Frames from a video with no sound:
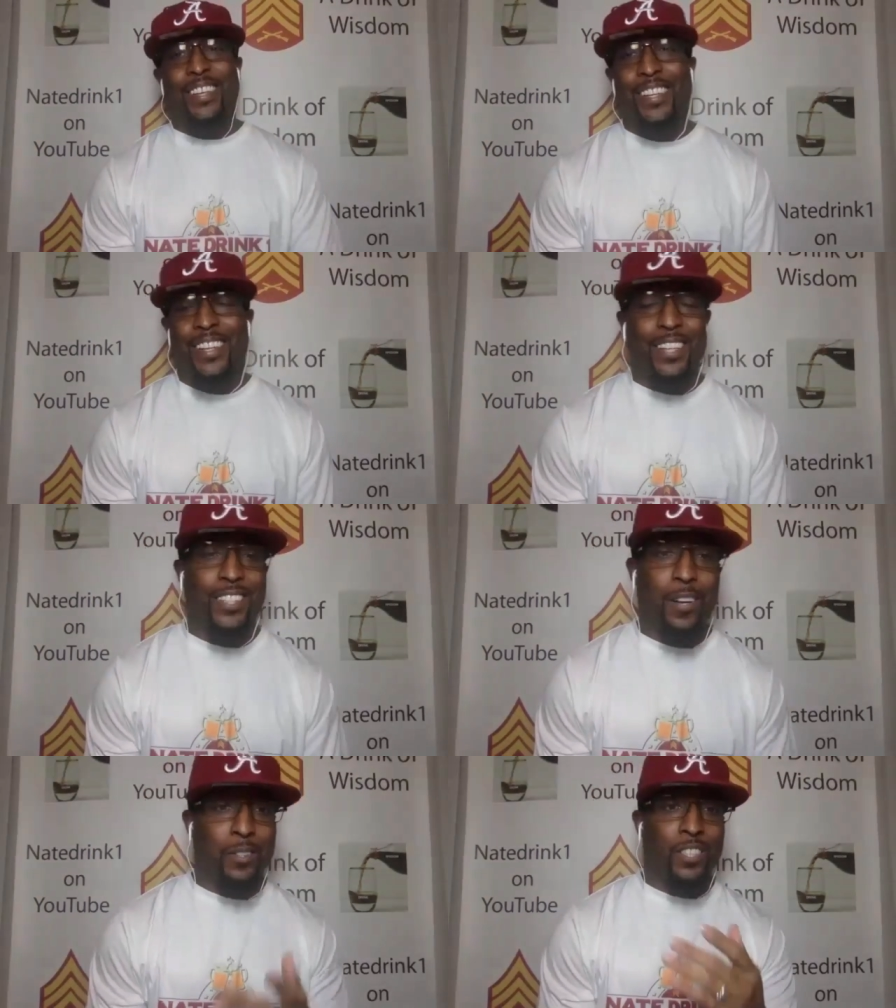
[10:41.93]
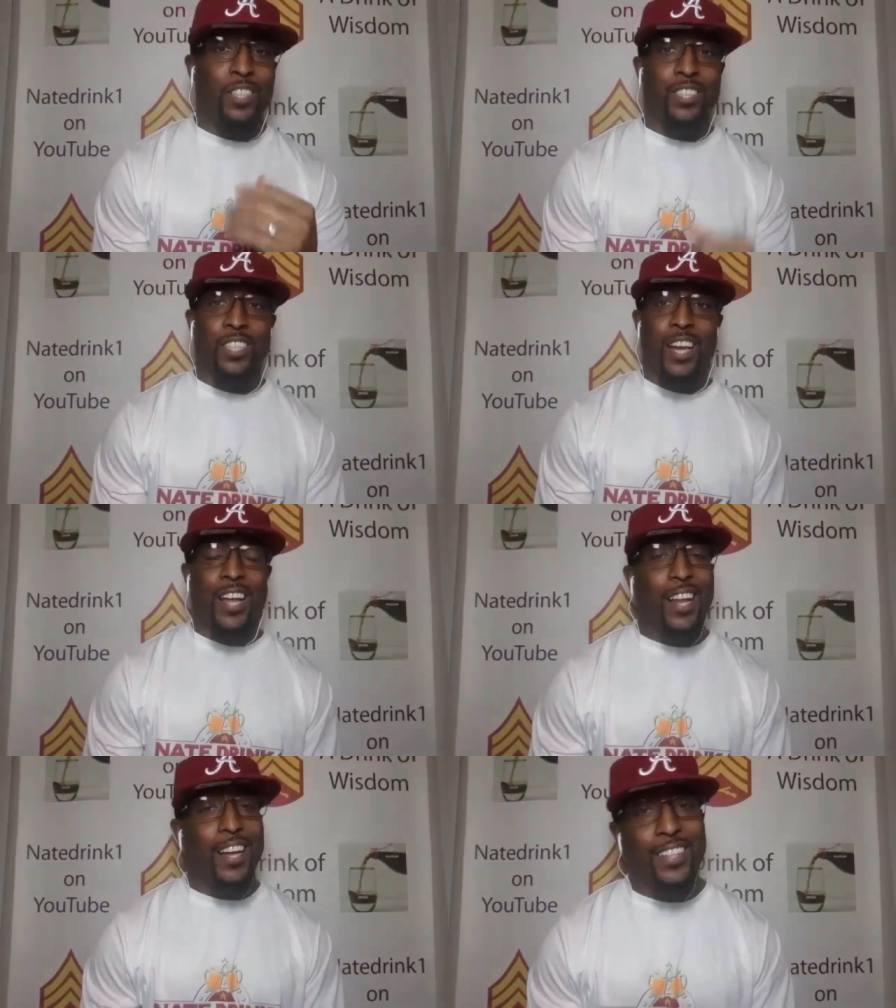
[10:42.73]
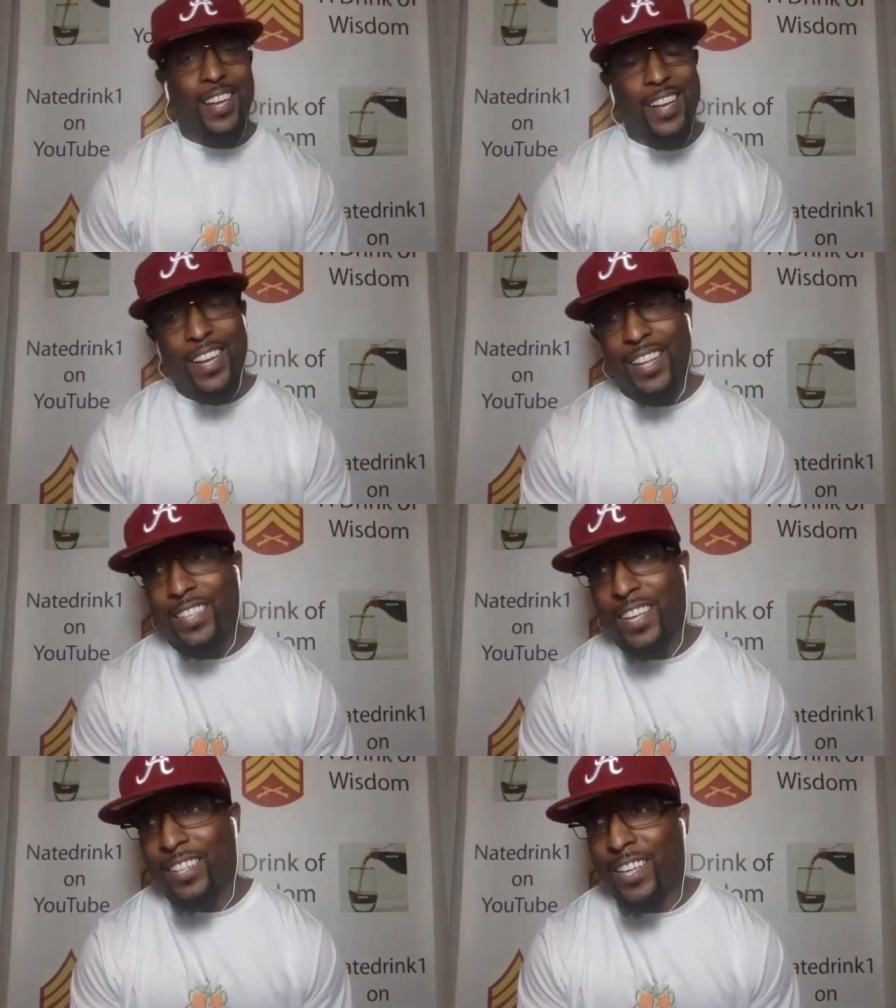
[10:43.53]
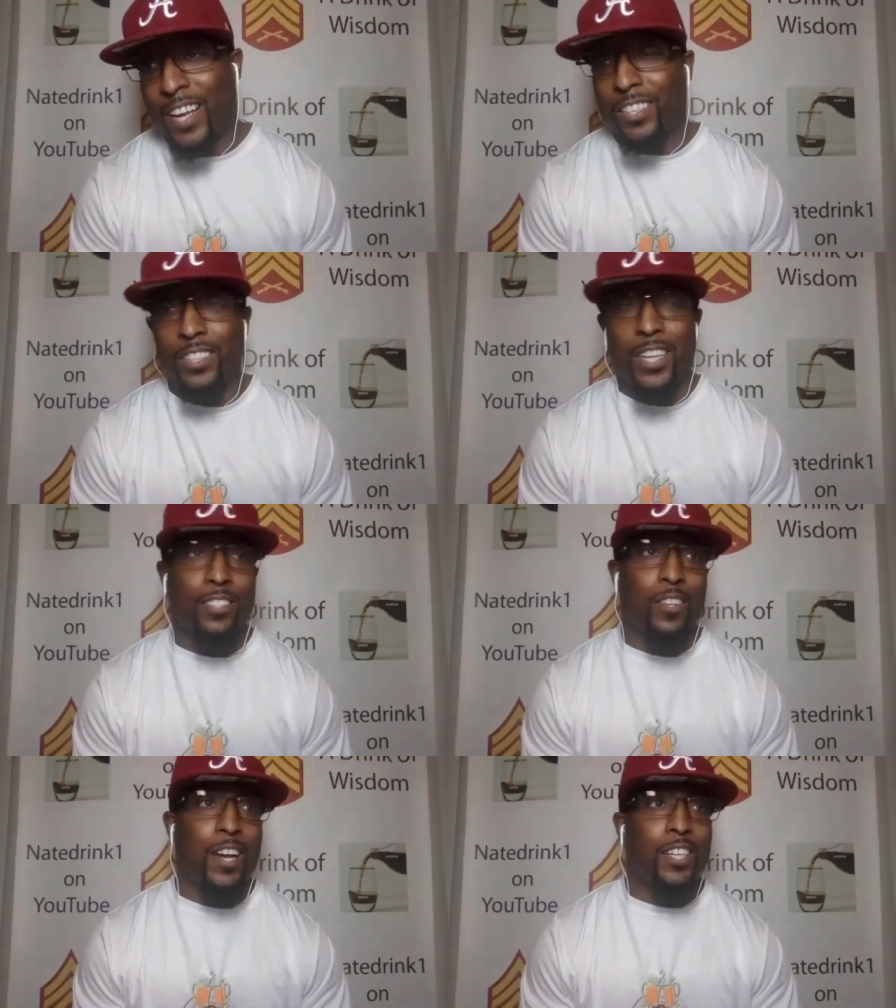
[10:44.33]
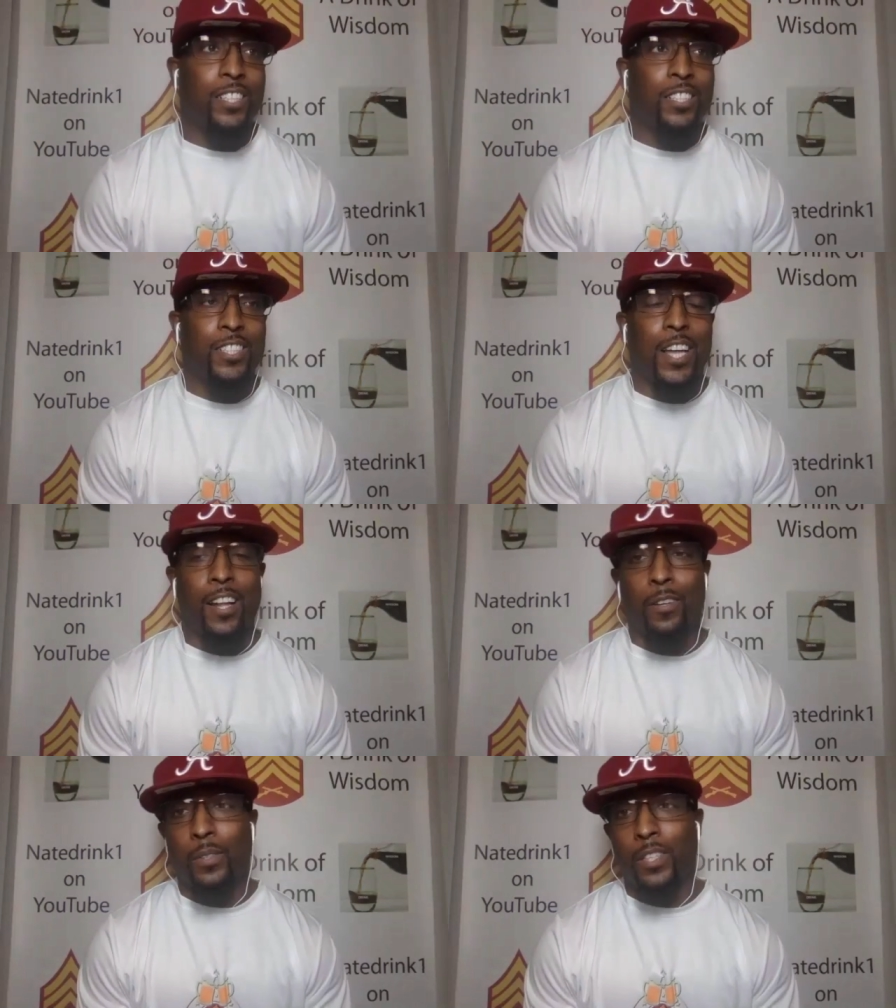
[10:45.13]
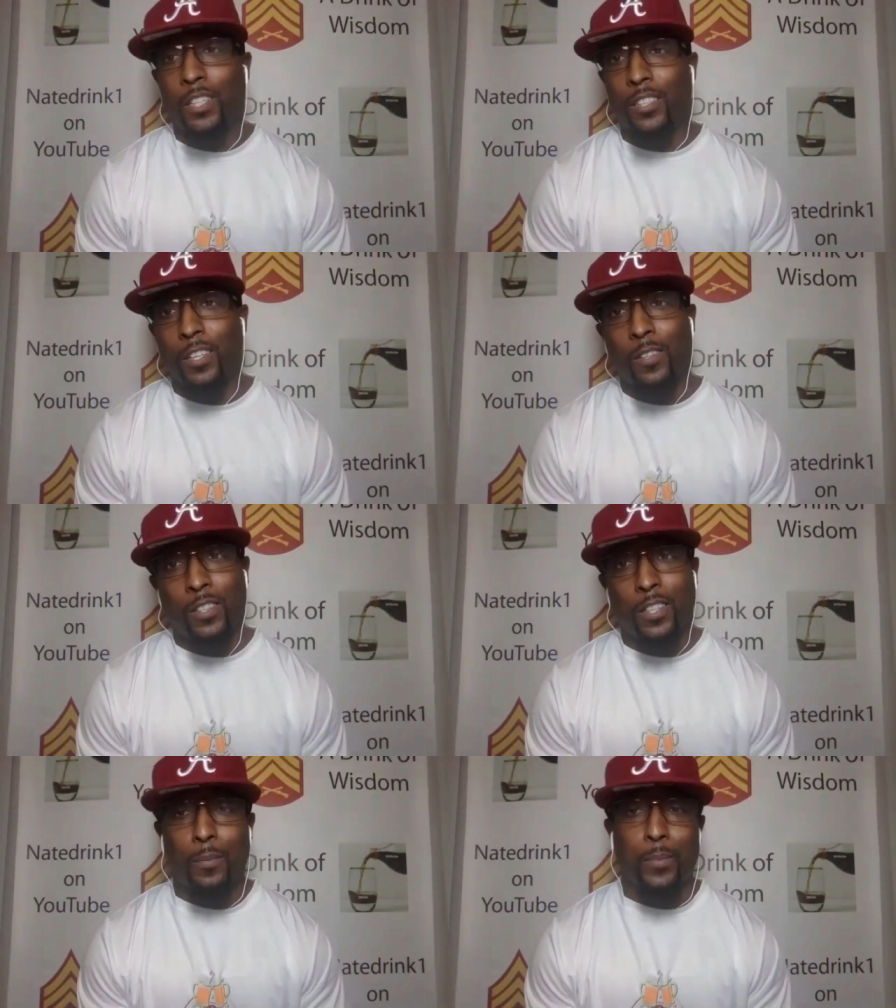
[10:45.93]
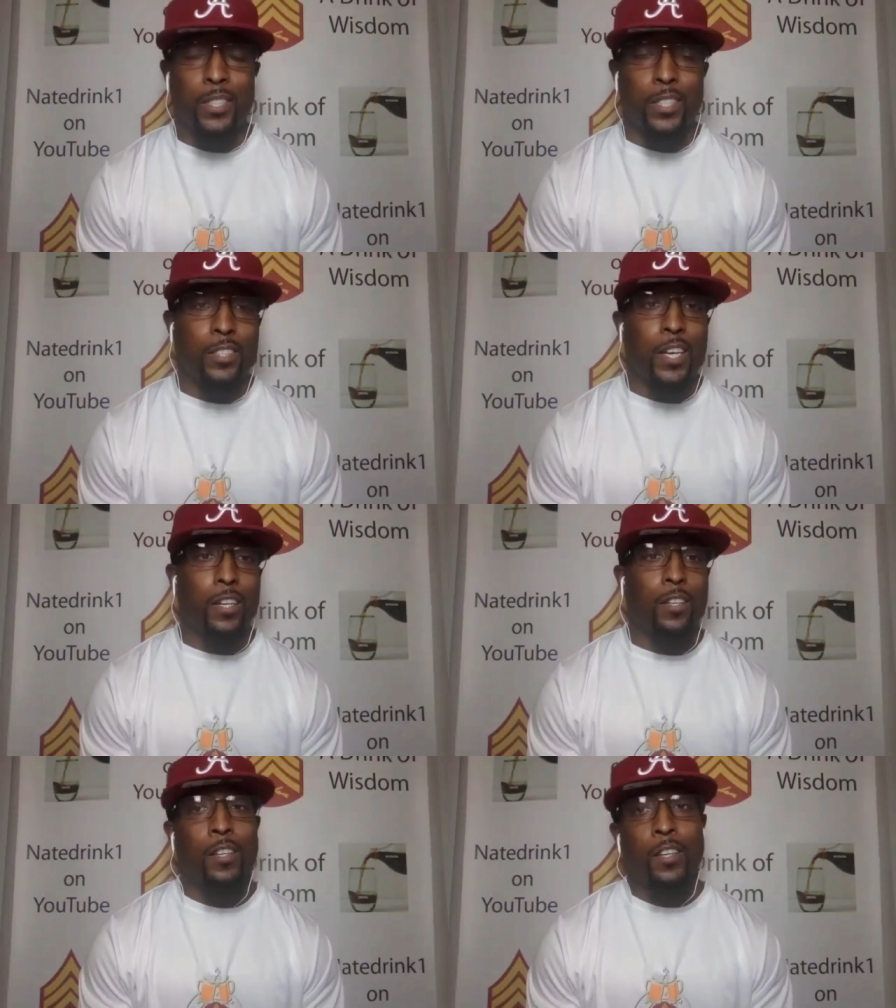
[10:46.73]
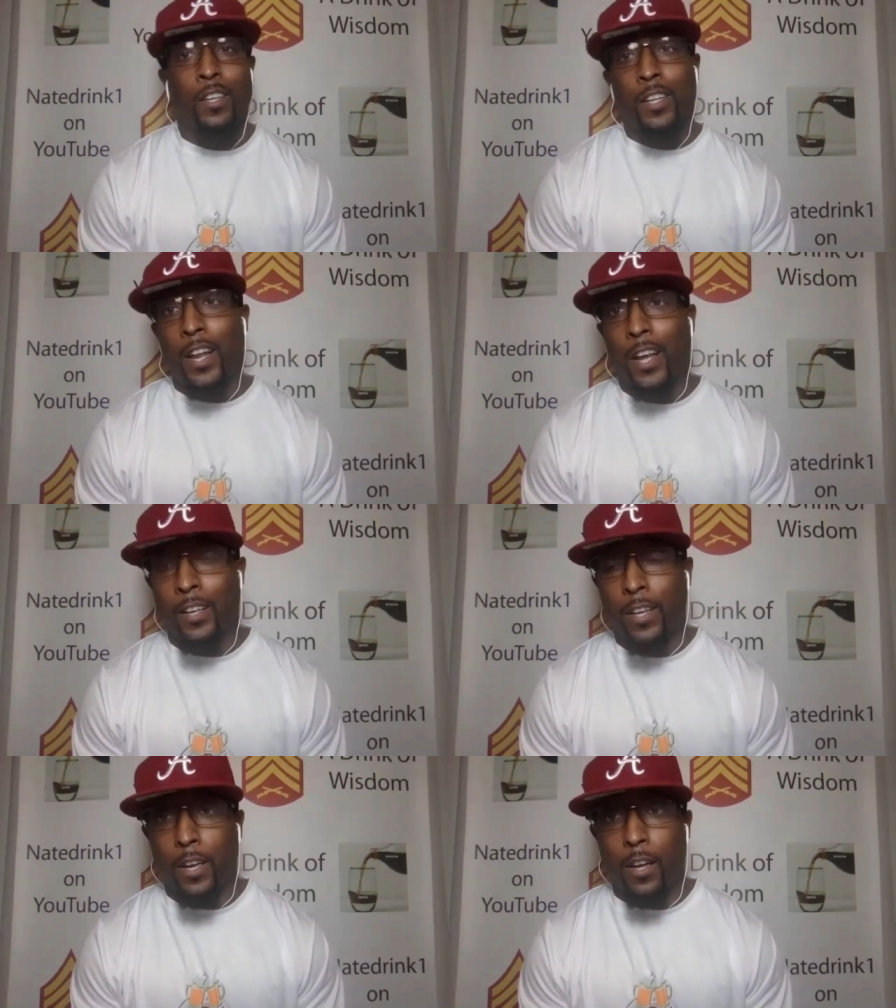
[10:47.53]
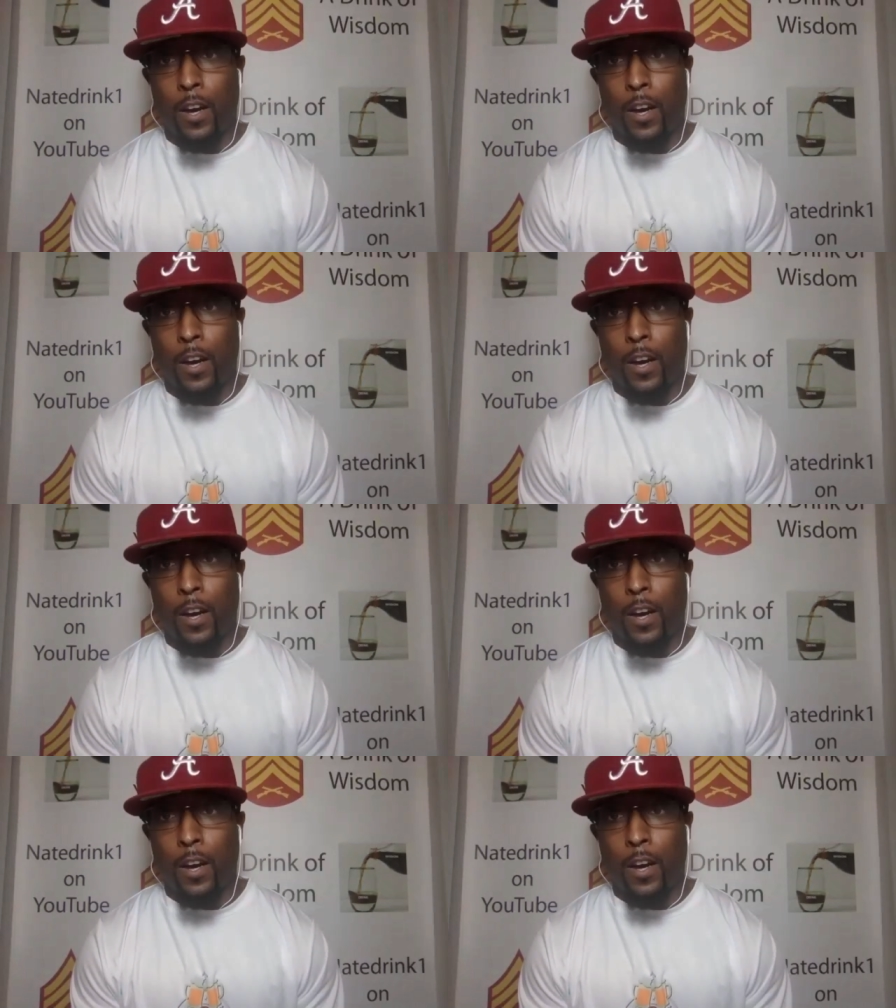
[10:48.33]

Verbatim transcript: That, that was good, Jay. I like that. I like that analogy. I try to eat a salad with nothing on it. Let me just tell you, that ain't it.